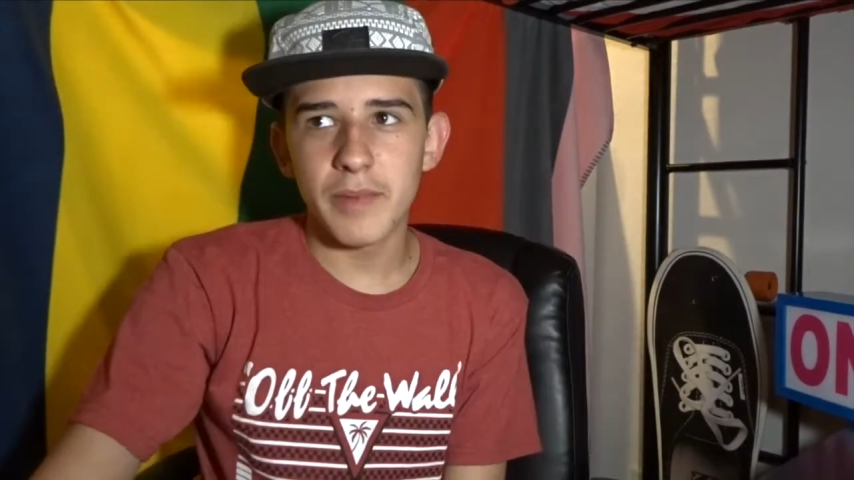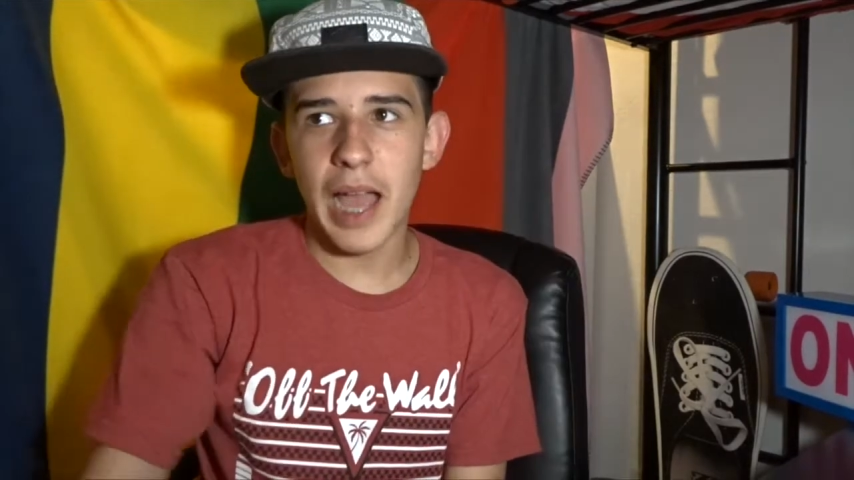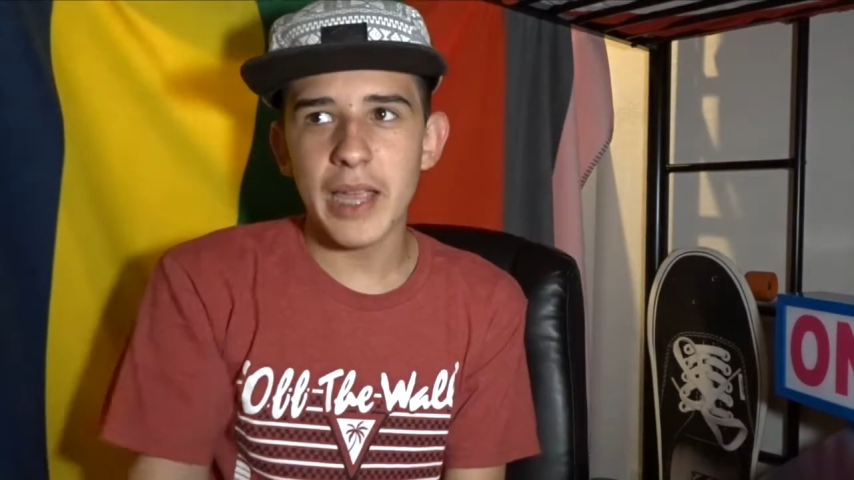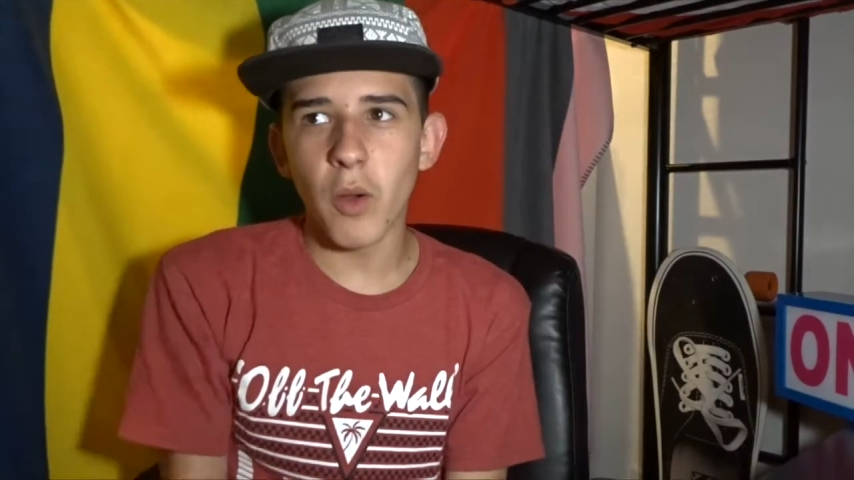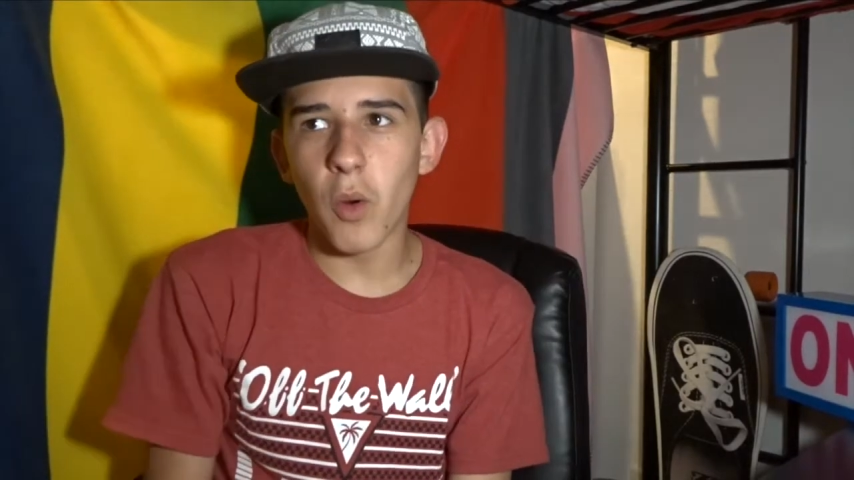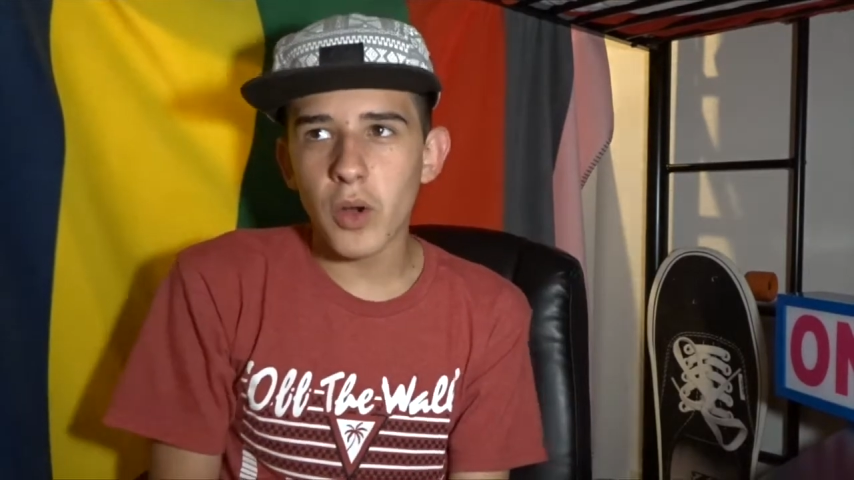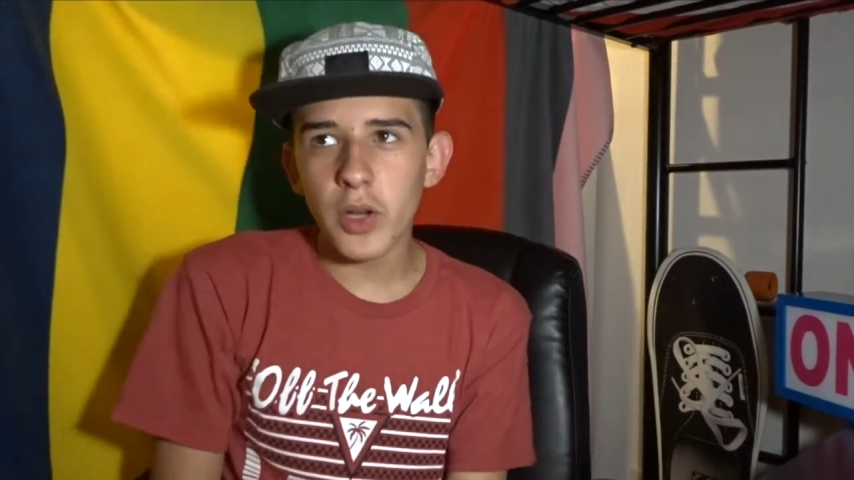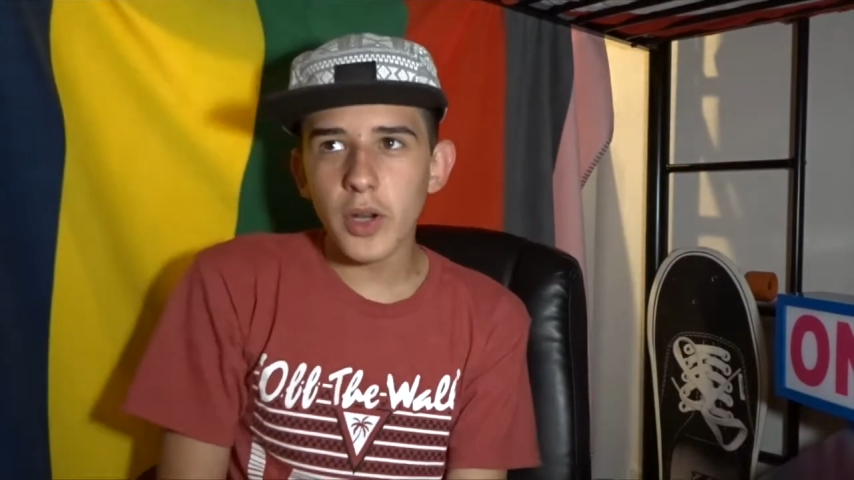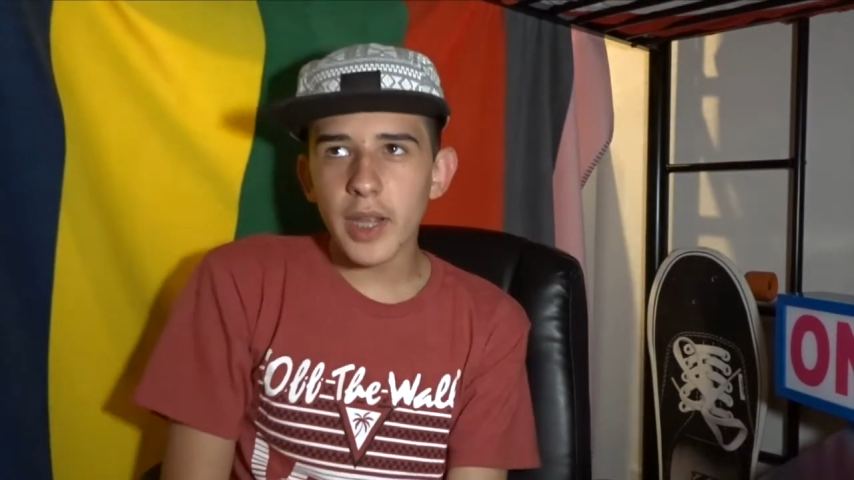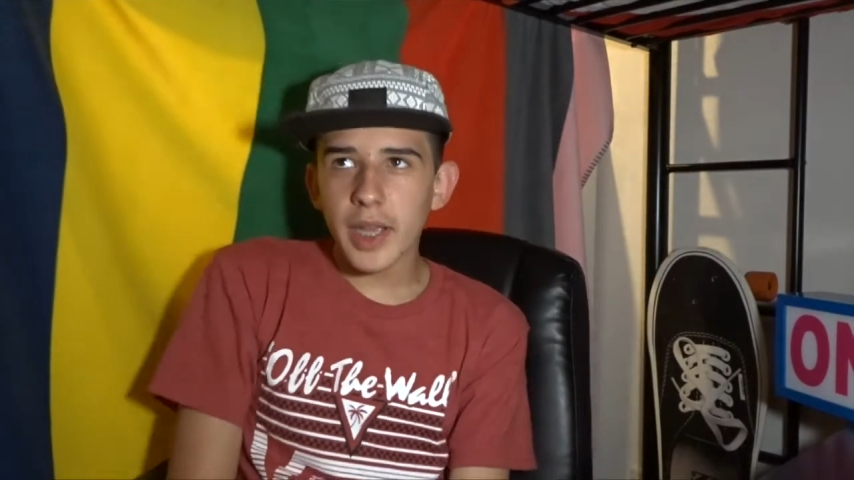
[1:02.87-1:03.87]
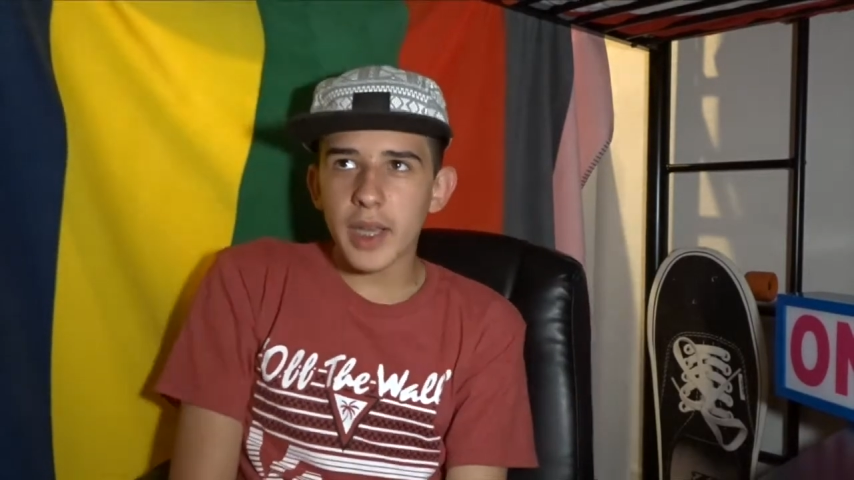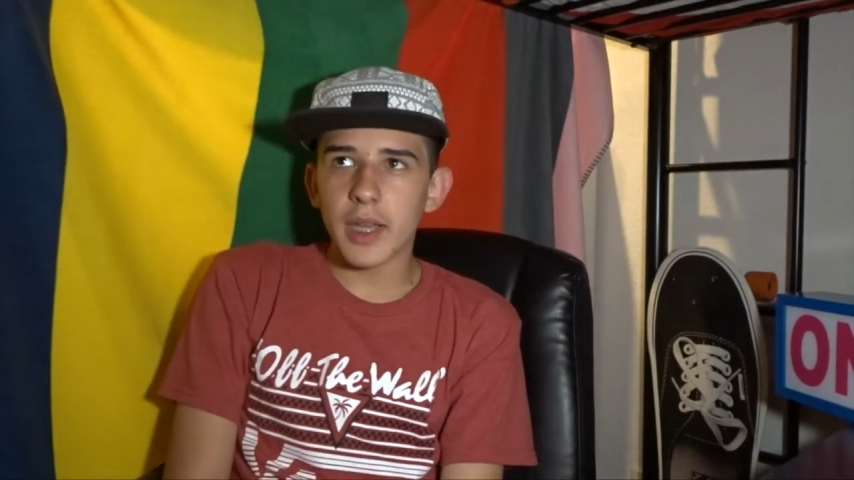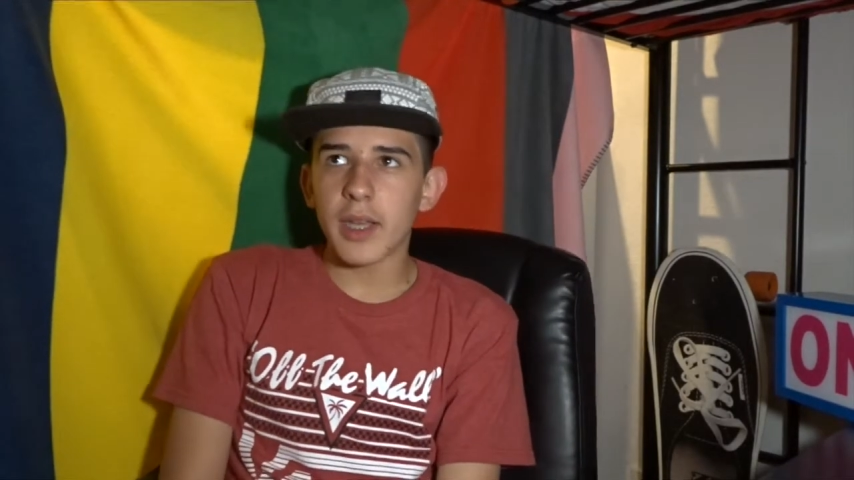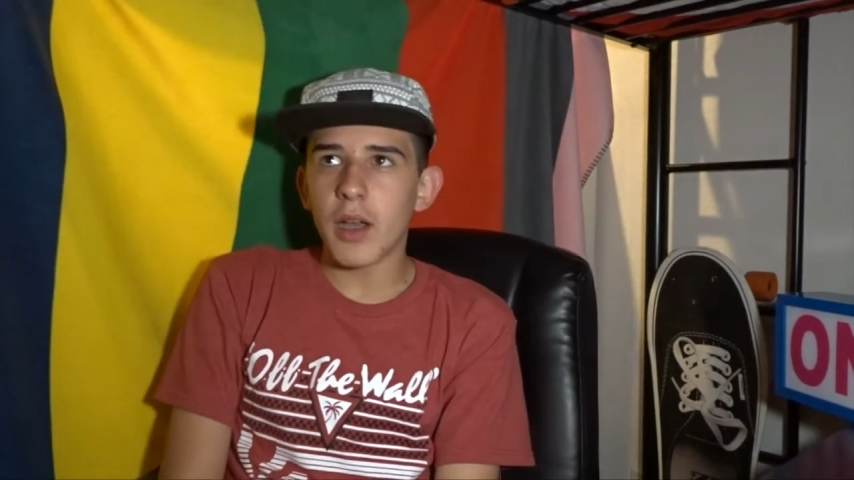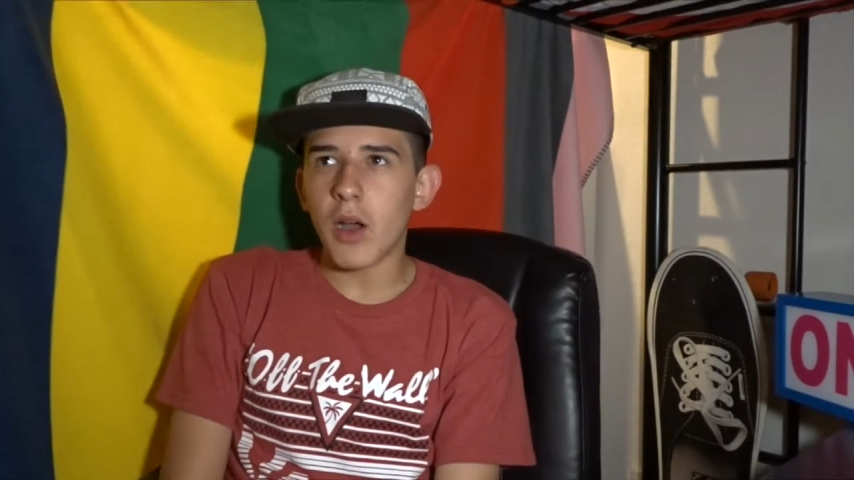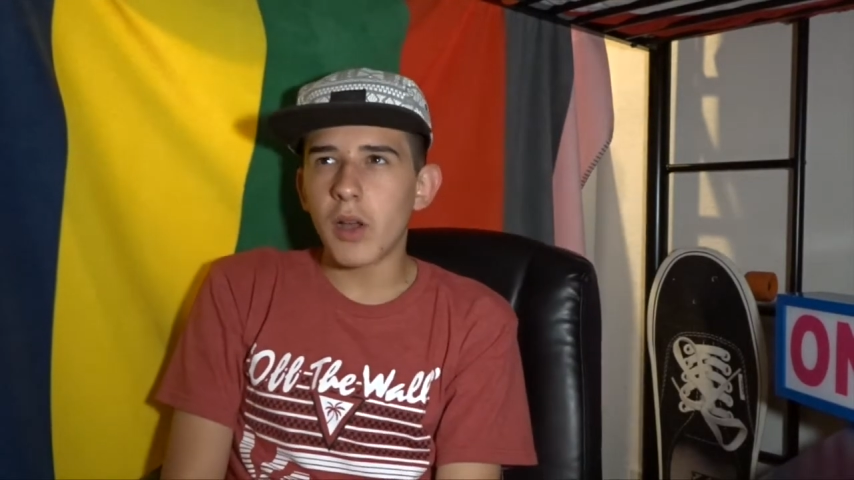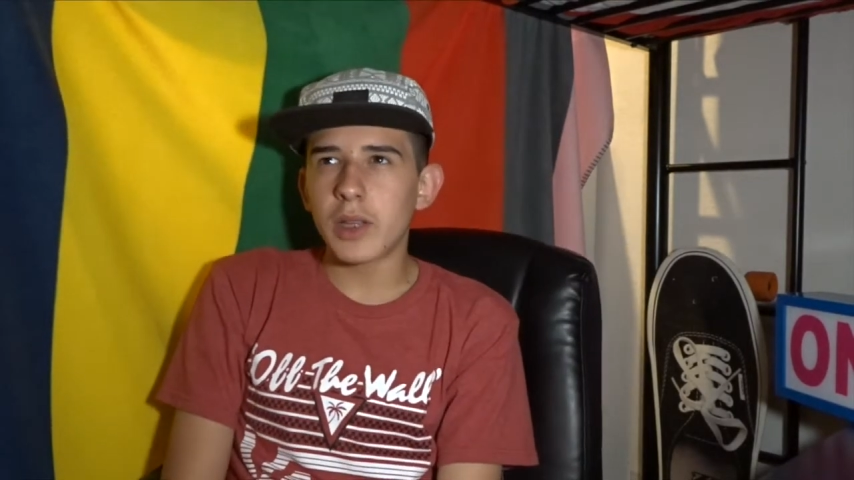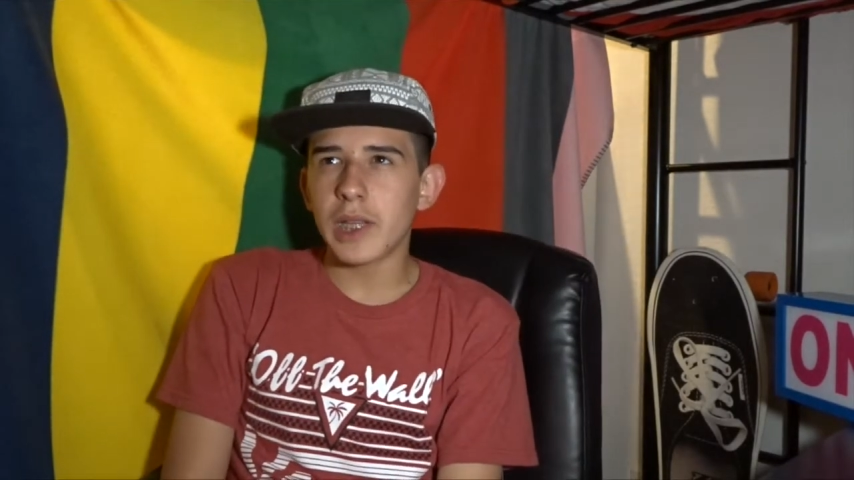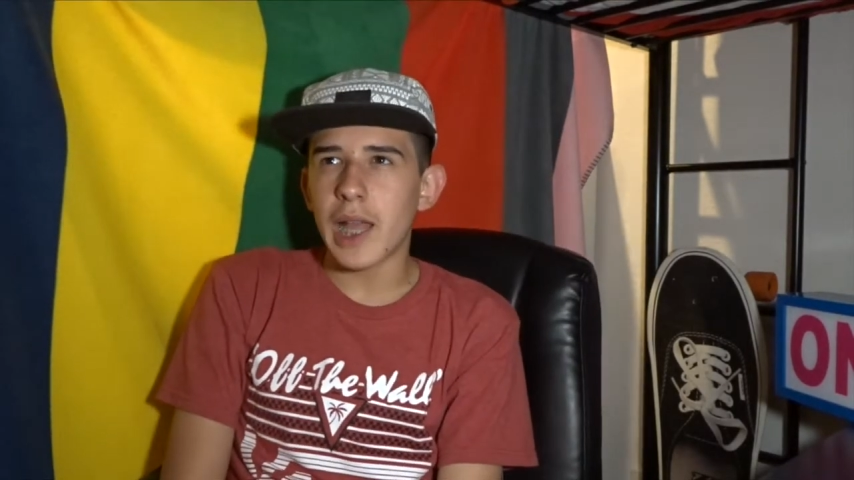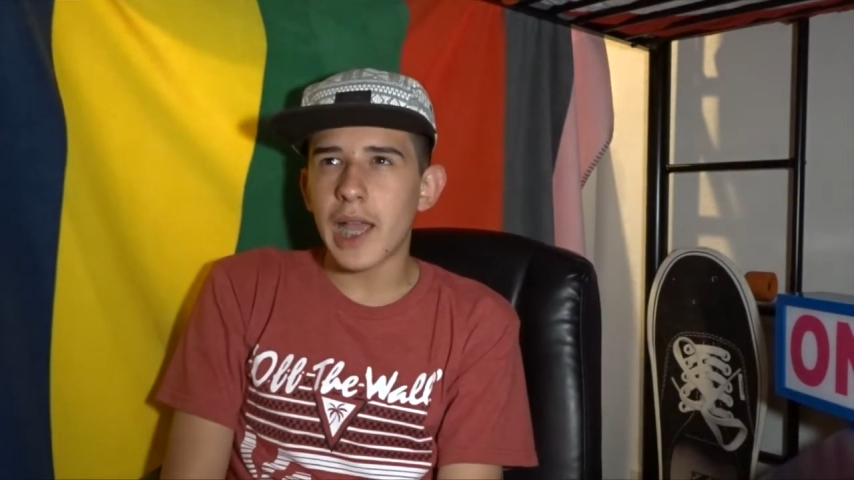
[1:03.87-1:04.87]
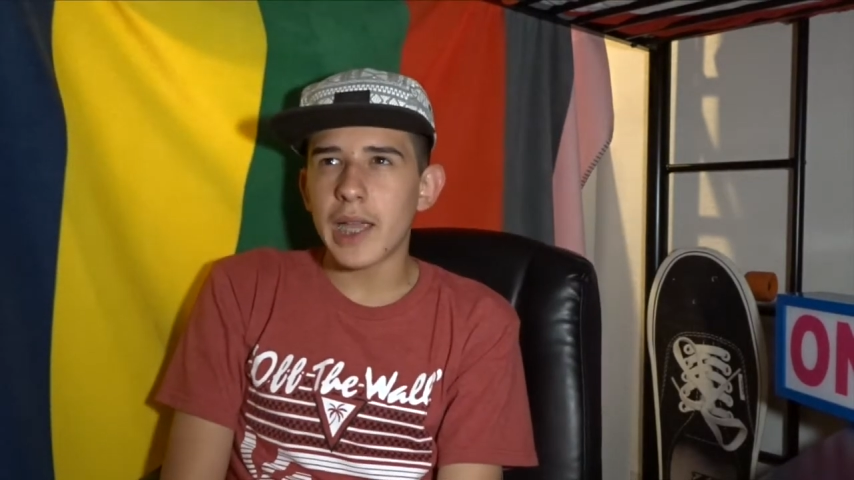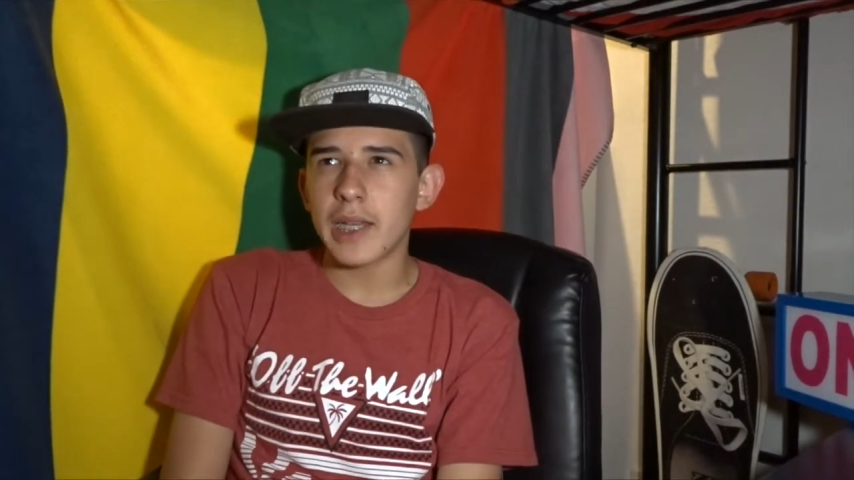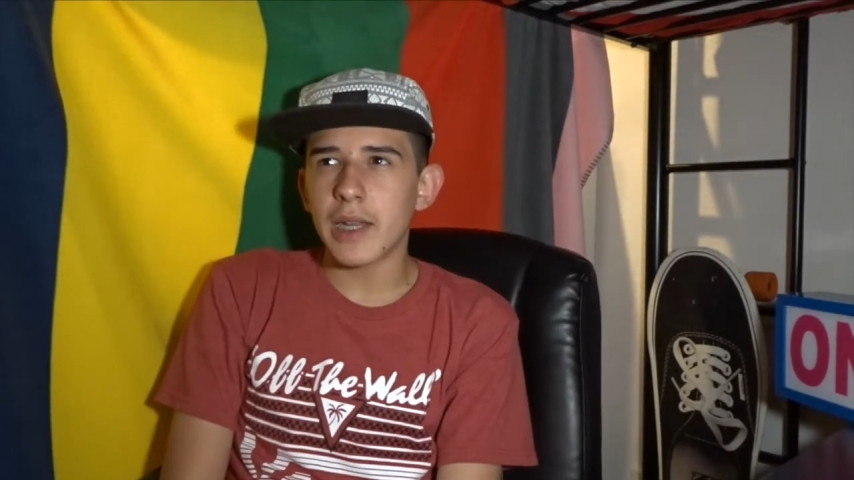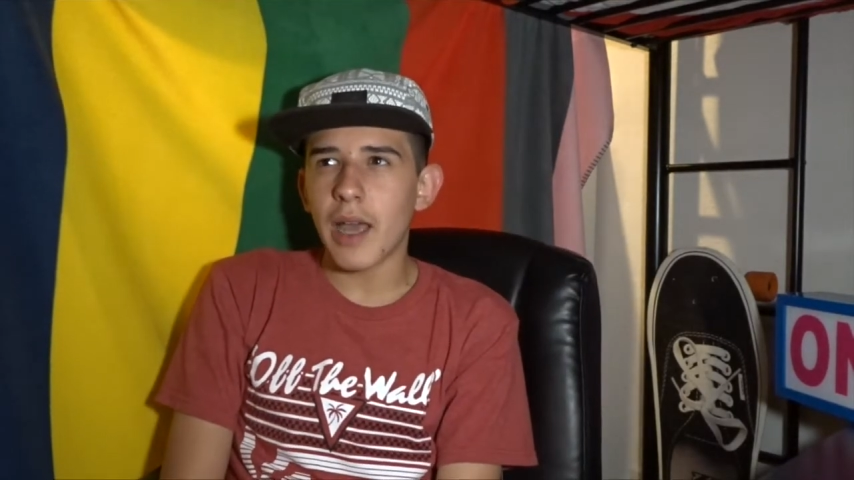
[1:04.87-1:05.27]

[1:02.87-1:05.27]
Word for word: I ordered it online,